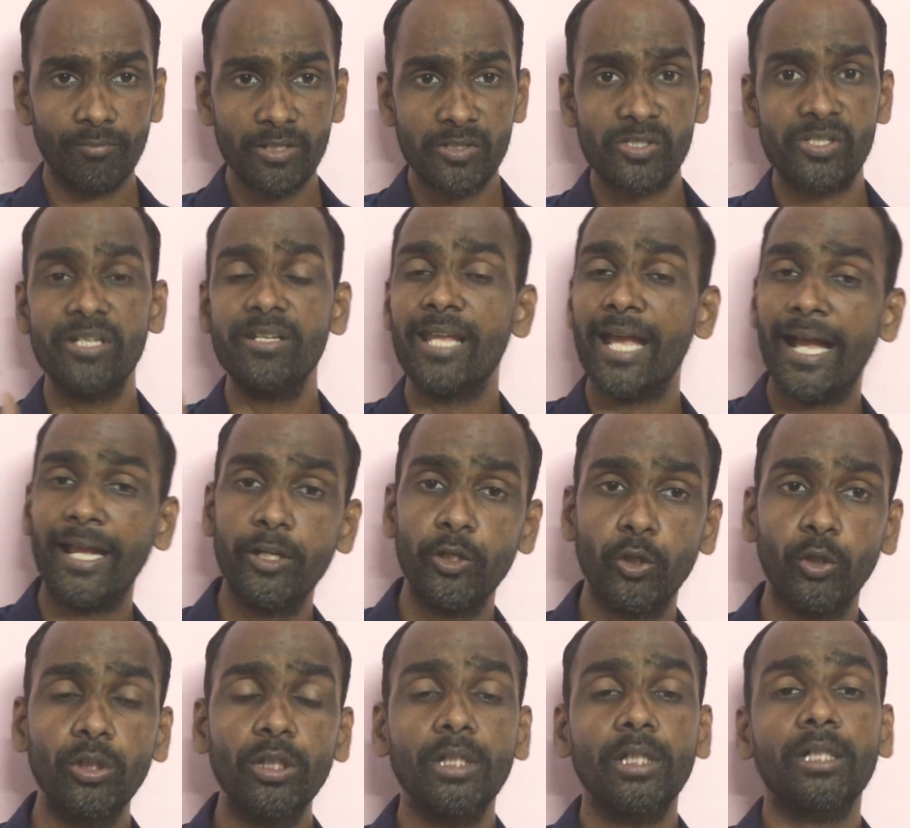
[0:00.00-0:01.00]

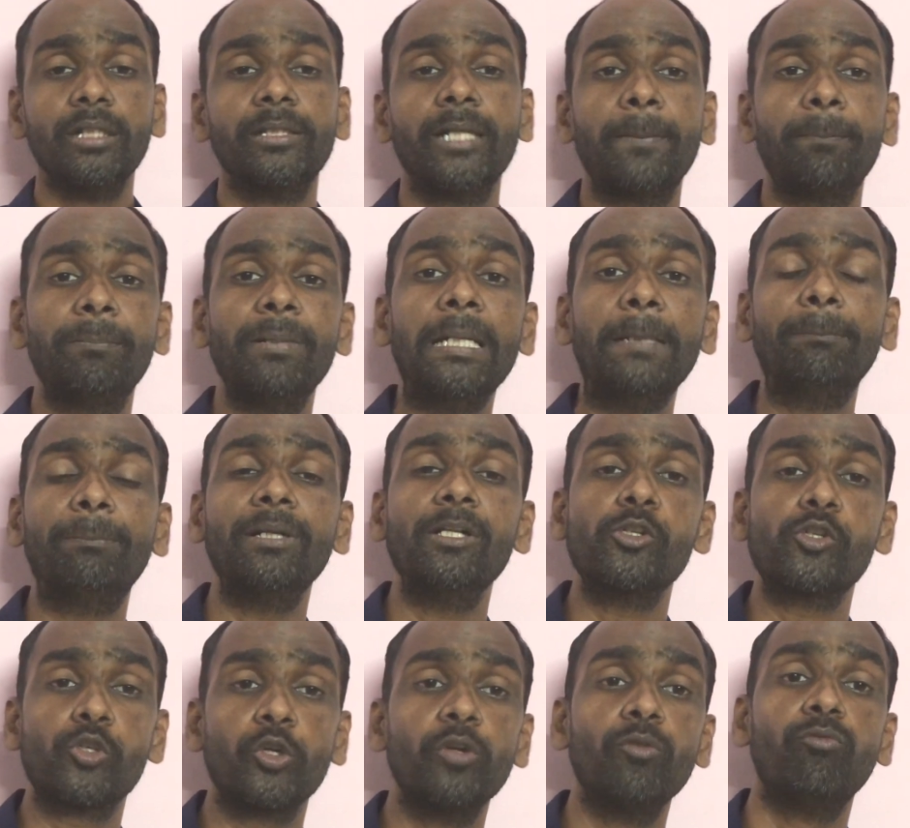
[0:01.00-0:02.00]
scenario that people
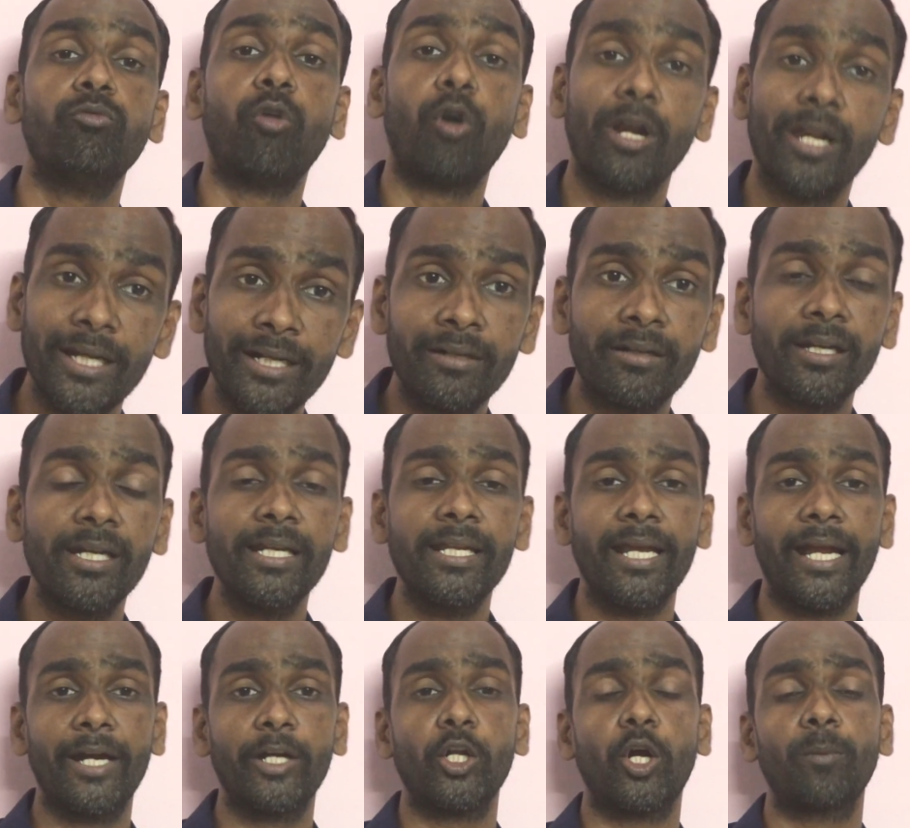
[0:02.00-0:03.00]
should voluntarily
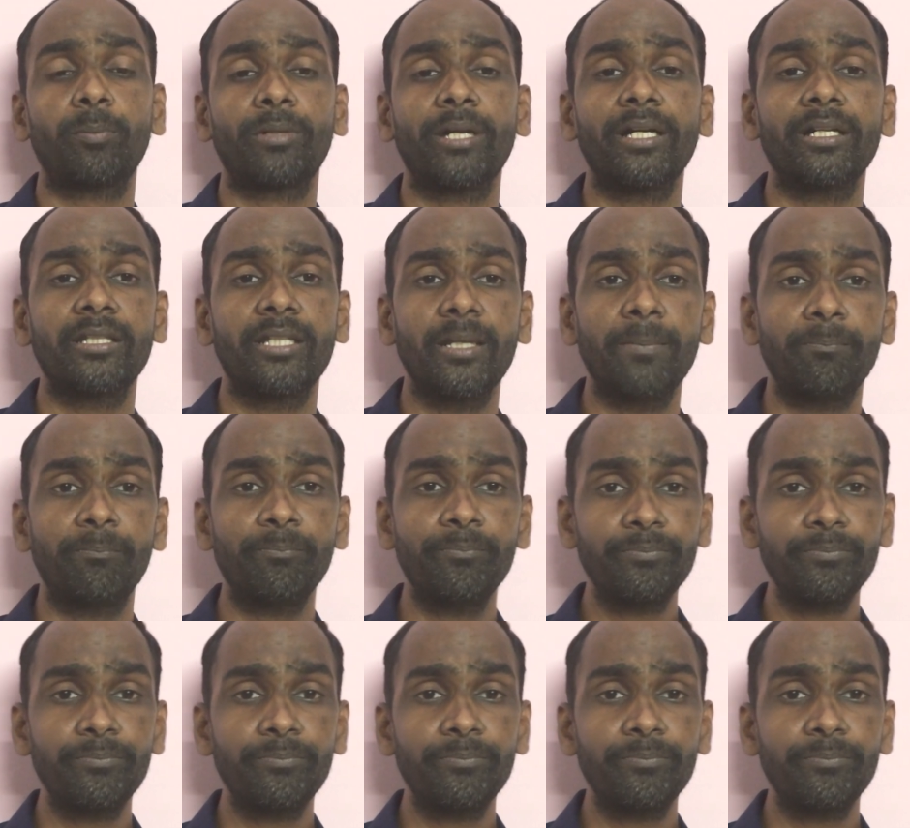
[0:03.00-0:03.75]
adopted the